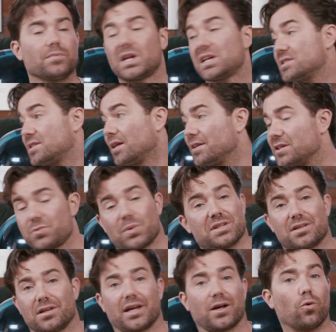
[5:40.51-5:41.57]
Sally's went
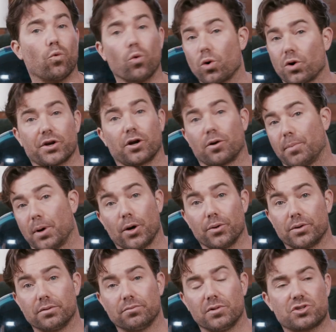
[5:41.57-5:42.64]
to like warrior
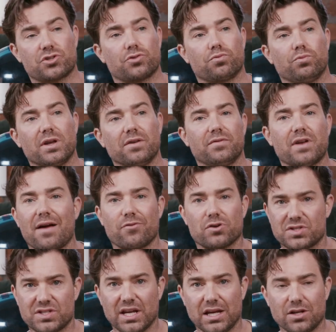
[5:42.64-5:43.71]
mode, which we've never
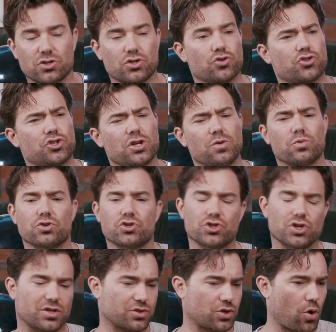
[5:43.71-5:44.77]
seen. So she was
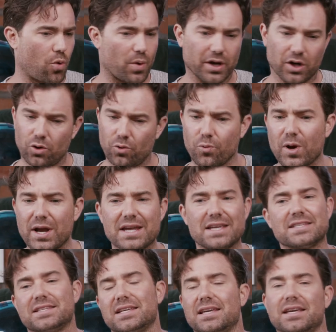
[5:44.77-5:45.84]
just going
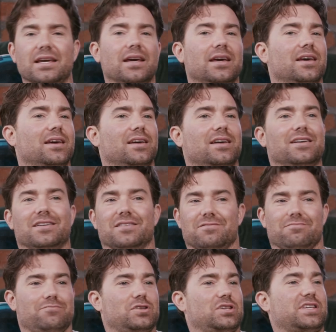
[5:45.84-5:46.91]
crazy,
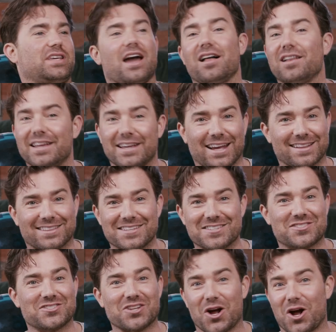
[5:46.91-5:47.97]
yelling at
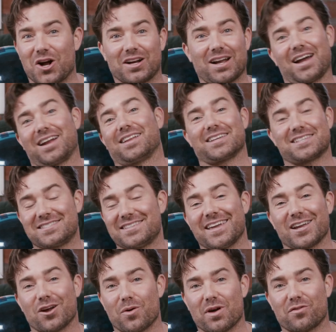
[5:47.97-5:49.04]
this dog, kind of like
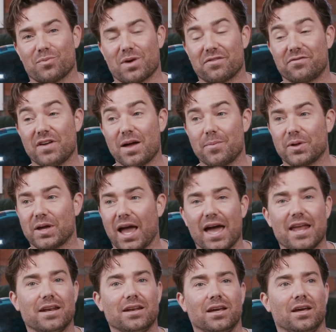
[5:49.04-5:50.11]
staying away from my family.
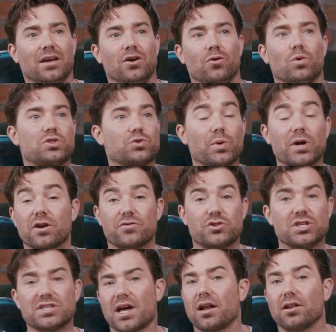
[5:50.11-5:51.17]
And what's weird, if
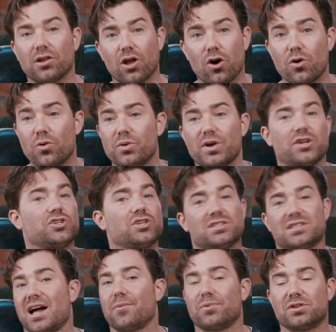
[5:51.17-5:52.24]
she's out alone and she's
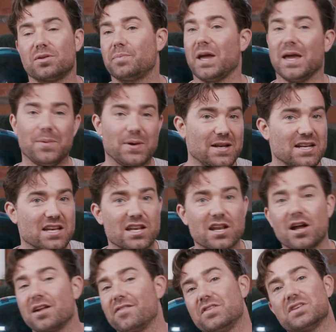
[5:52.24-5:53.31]
not with the baby,
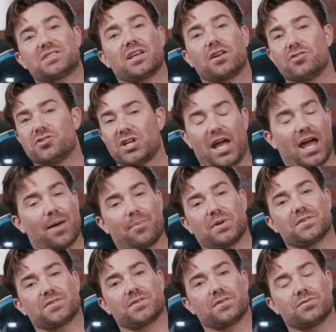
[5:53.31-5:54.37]
none of this energy happens.